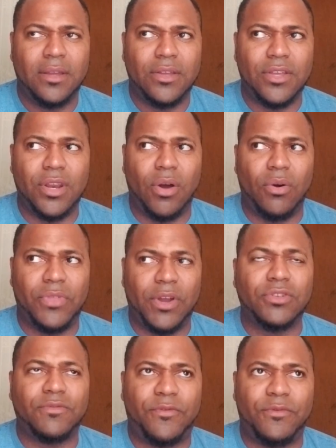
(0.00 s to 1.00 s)

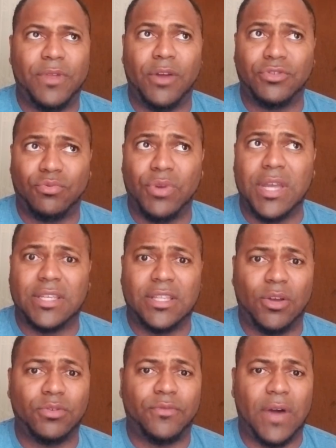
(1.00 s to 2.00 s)
There's reason
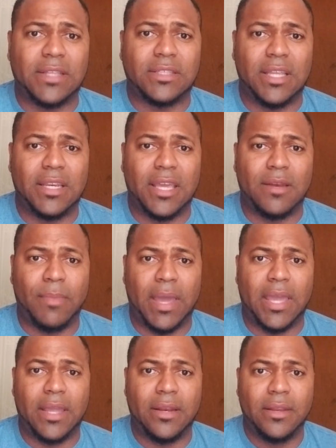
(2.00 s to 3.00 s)
those fights didn't get
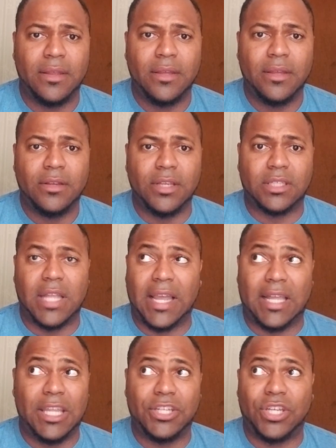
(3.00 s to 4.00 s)
made. Just like
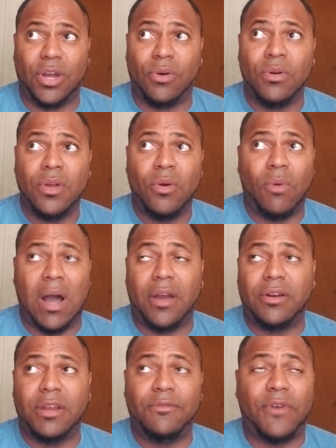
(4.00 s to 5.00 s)
Klitschko. Wilder
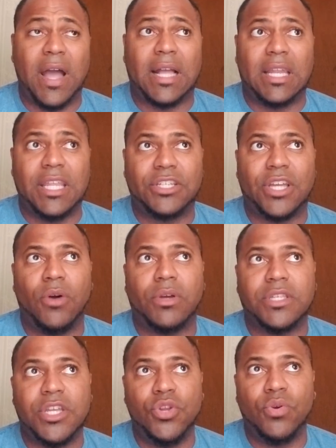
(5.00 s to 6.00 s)
didn't fight Klitschko
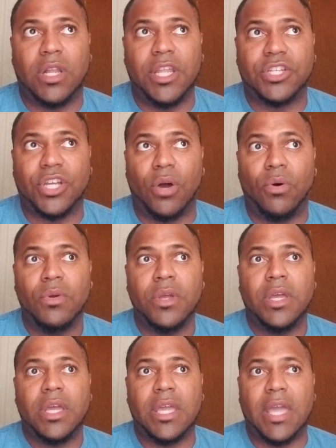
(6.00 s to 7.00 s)
because he knew Klitschko,
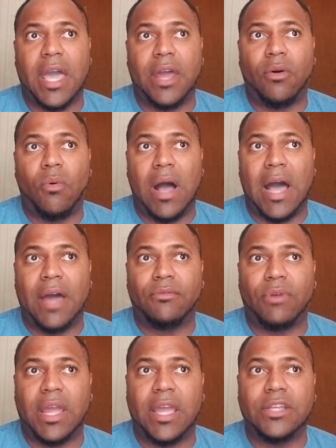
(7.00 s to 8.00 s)
he had a wide
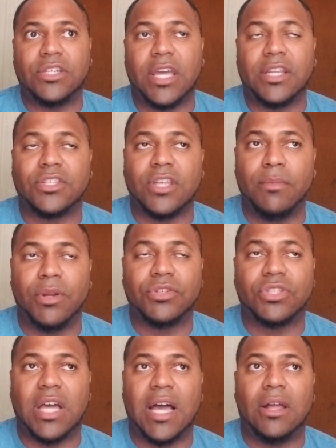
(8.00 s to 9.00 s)
range, he had a similar
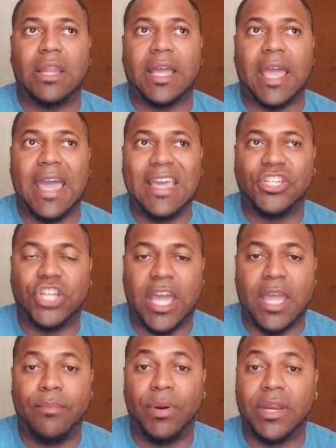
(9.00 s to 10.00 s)
style like
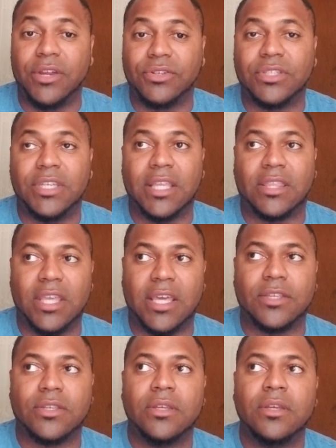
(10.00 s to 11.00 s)
AJ, but get this.